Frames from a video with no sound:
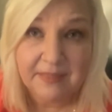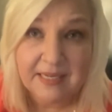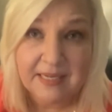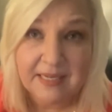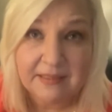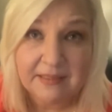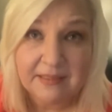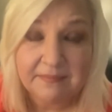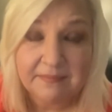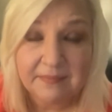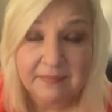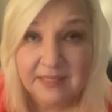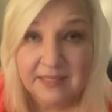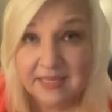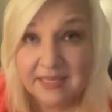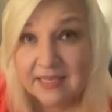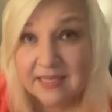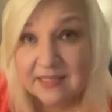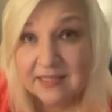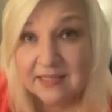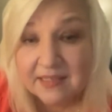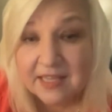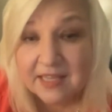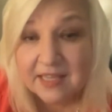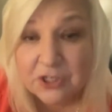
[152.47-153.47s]
He
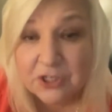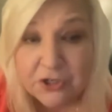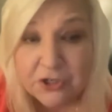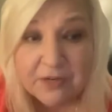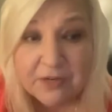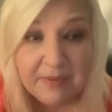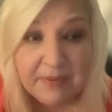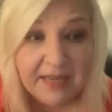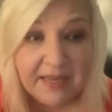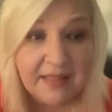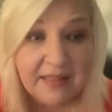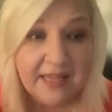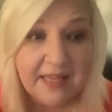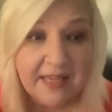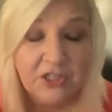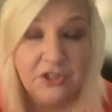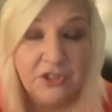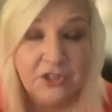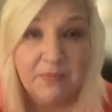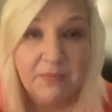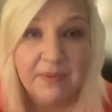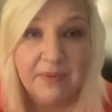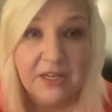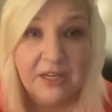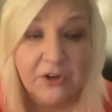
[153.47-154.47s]
says that they should be. They
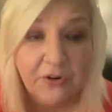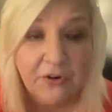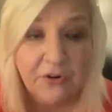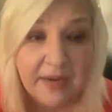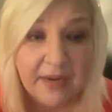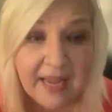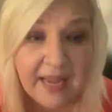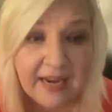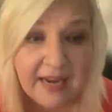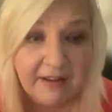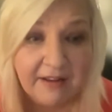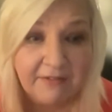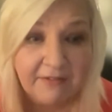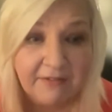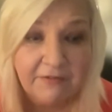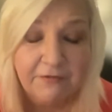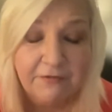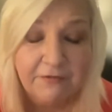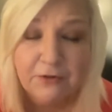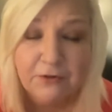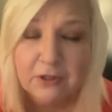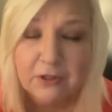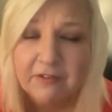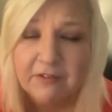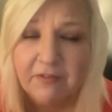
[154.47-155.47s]
should be creative,
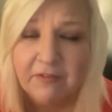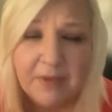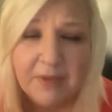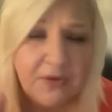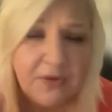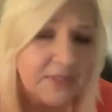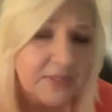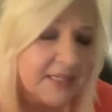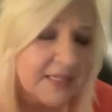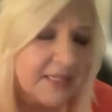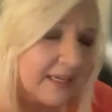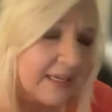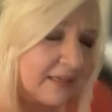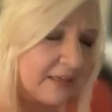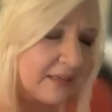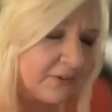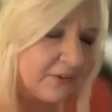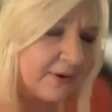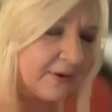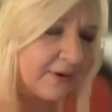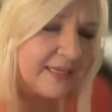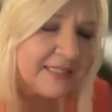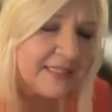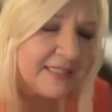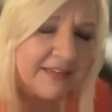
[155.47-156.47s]
full of music and
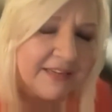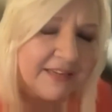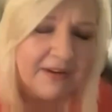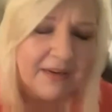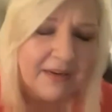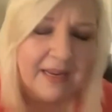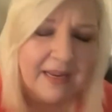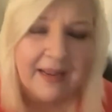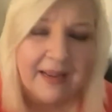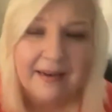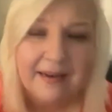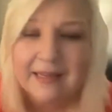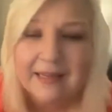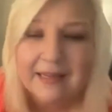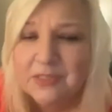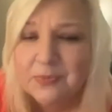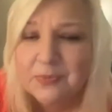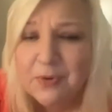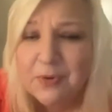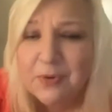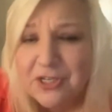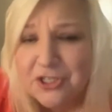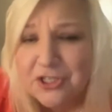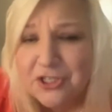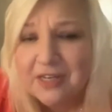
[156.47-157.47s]
creativity and
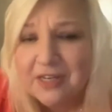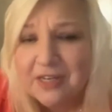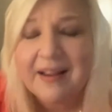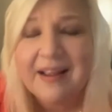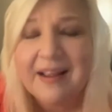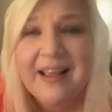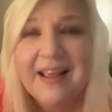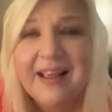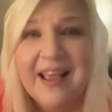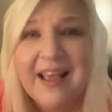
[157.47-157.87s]
expression,